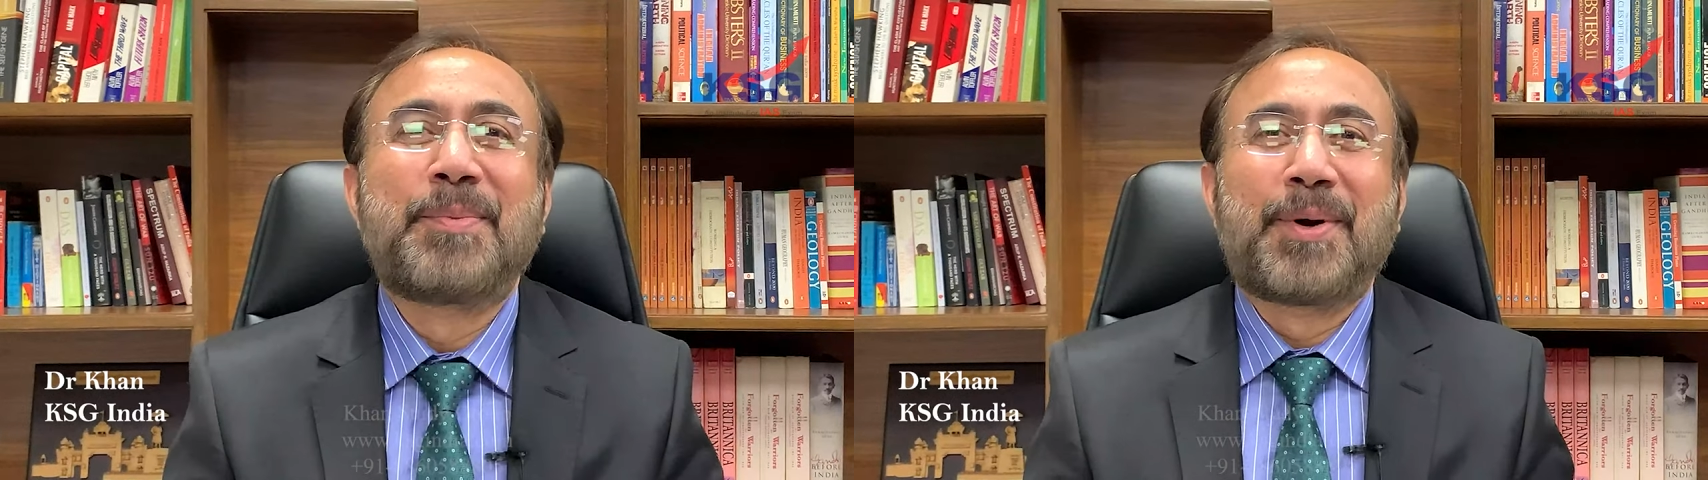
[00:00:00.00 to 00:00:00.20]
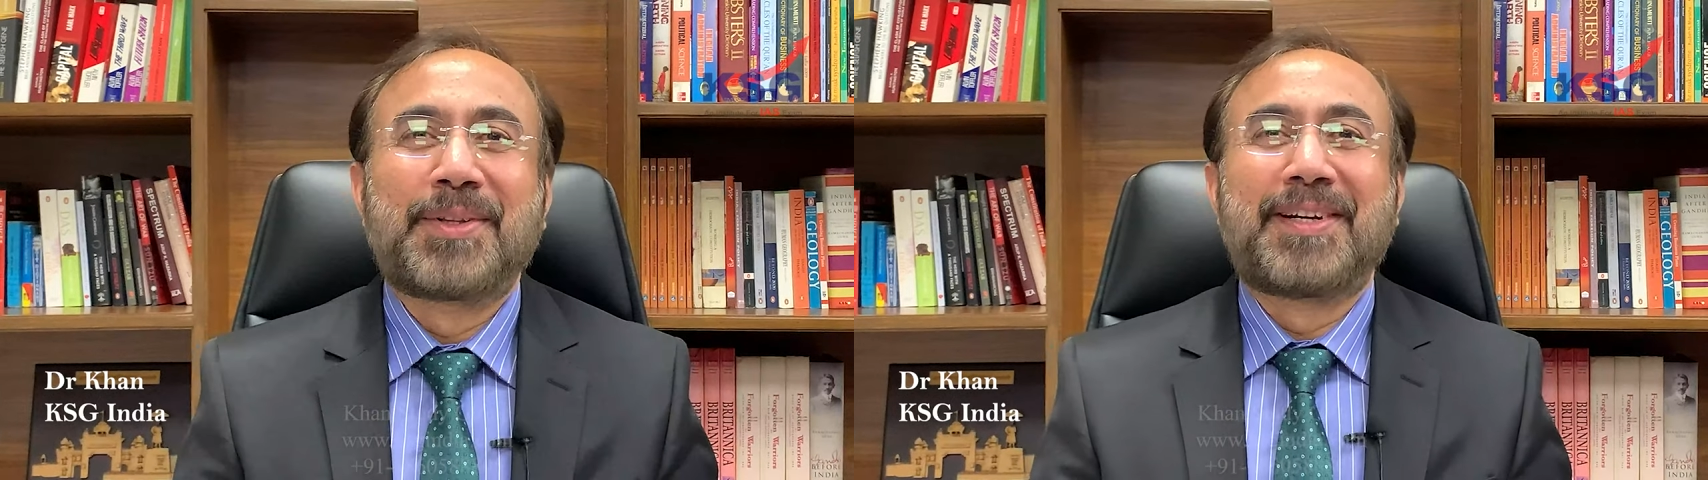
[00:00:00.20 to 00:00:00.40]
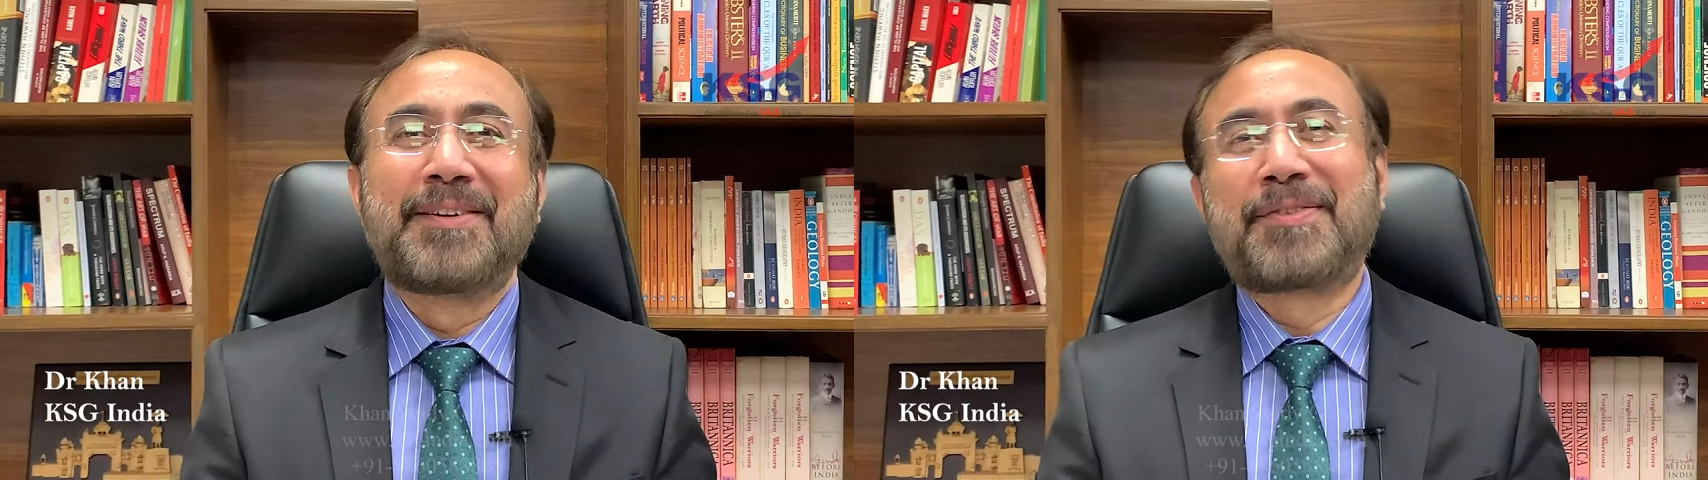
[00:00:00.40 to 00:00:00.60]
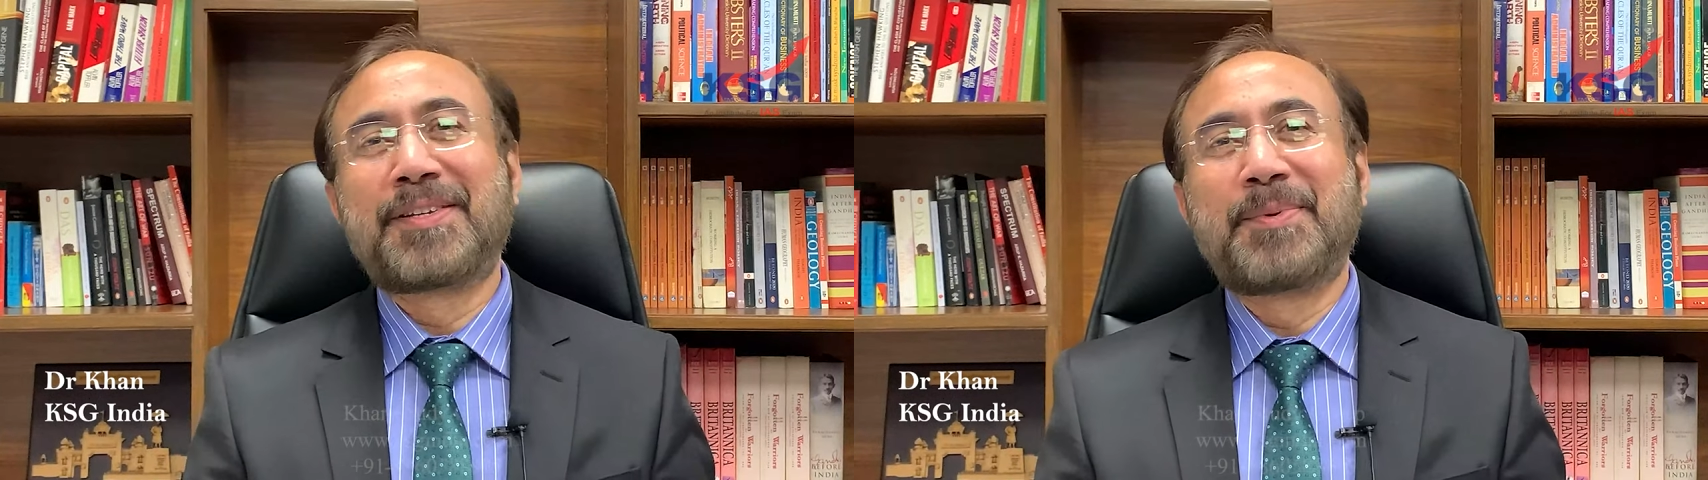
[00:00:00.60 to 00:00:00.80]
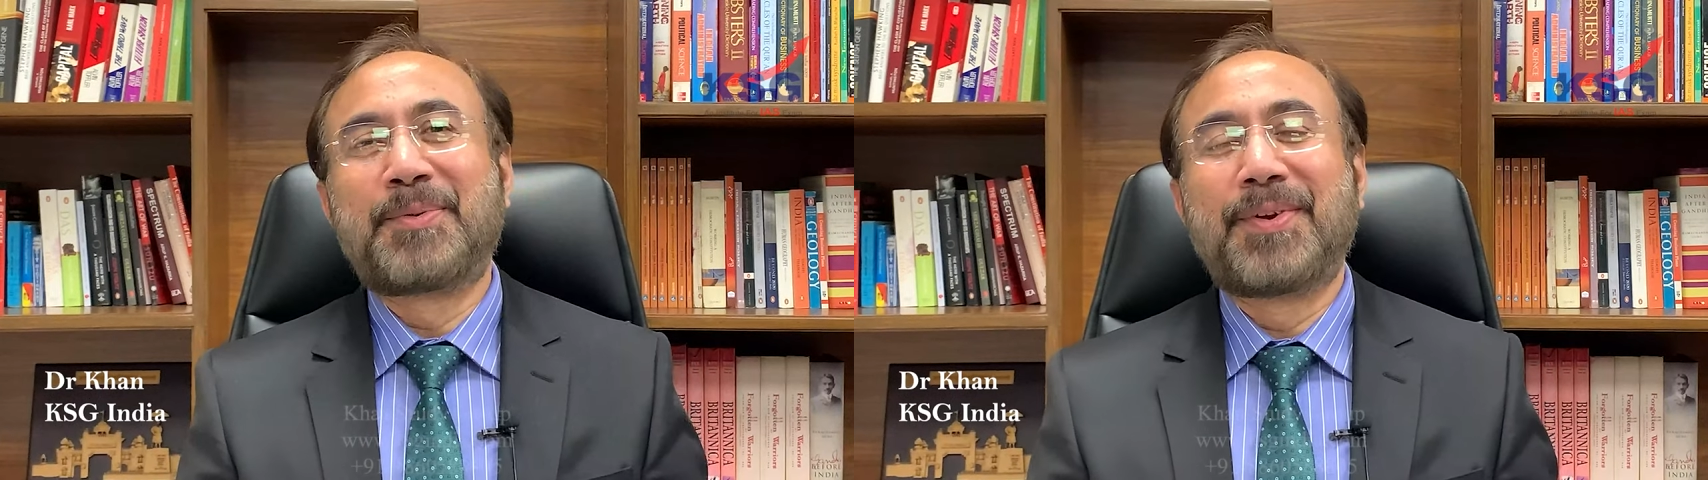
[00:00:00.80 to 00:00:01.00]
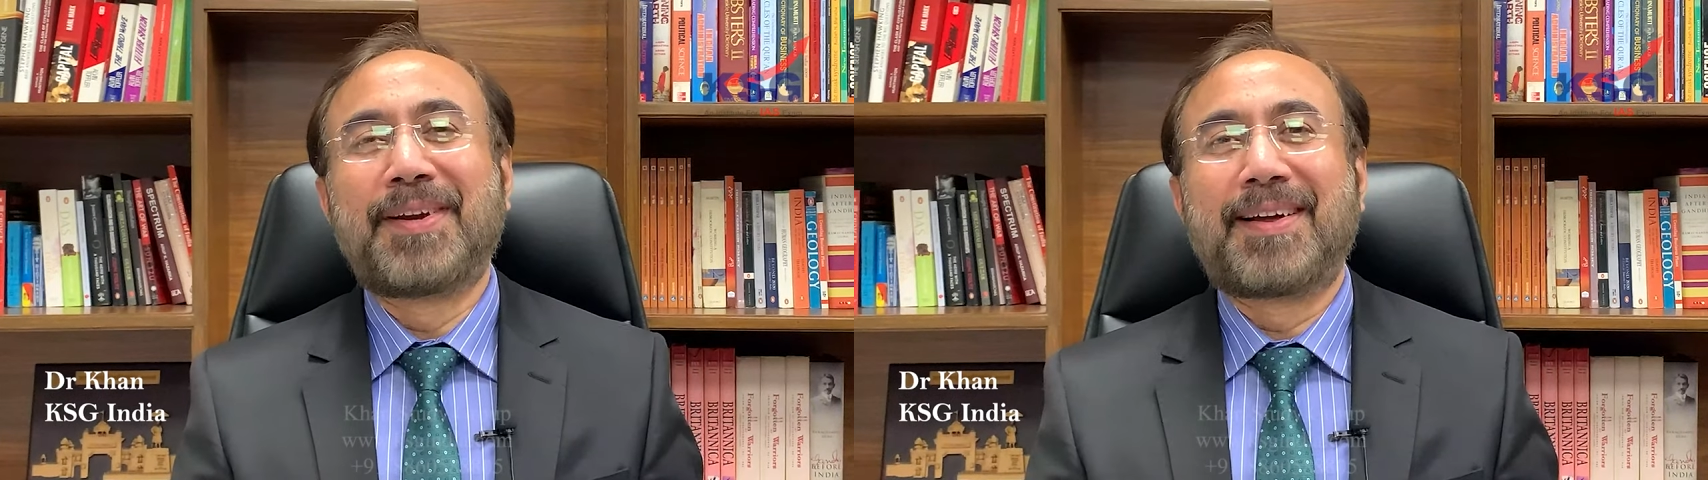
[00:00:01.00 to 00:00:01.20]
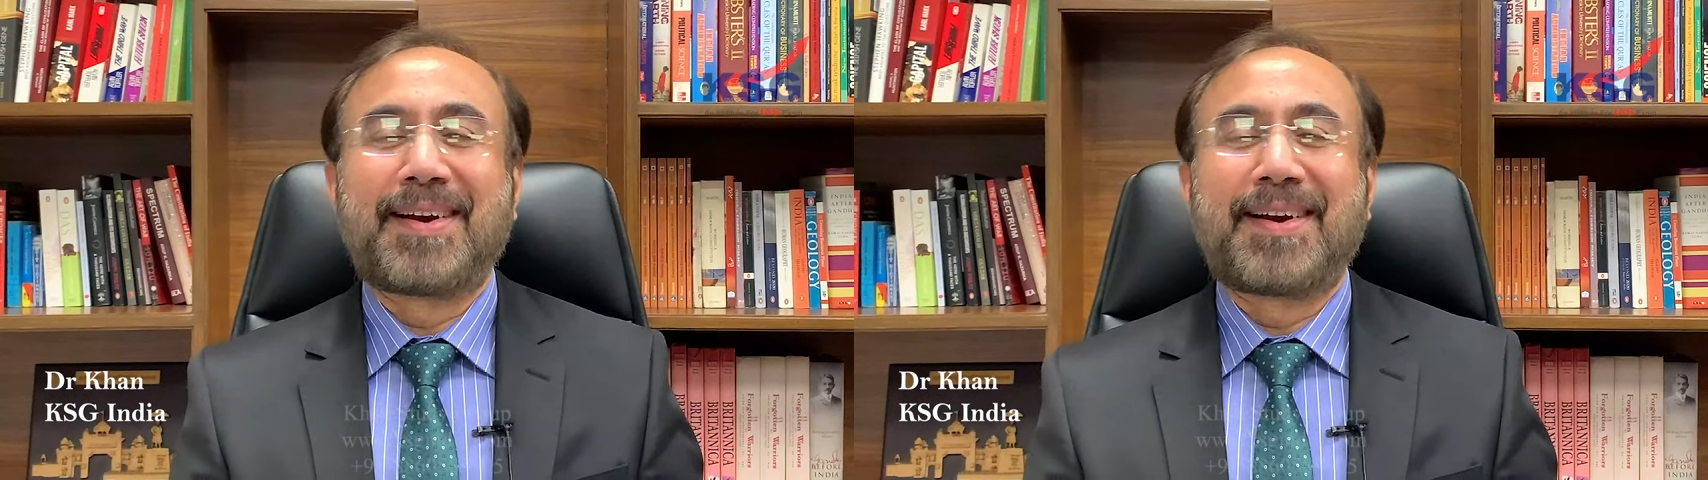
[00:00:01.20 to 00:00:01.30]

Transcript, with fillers: about the difference between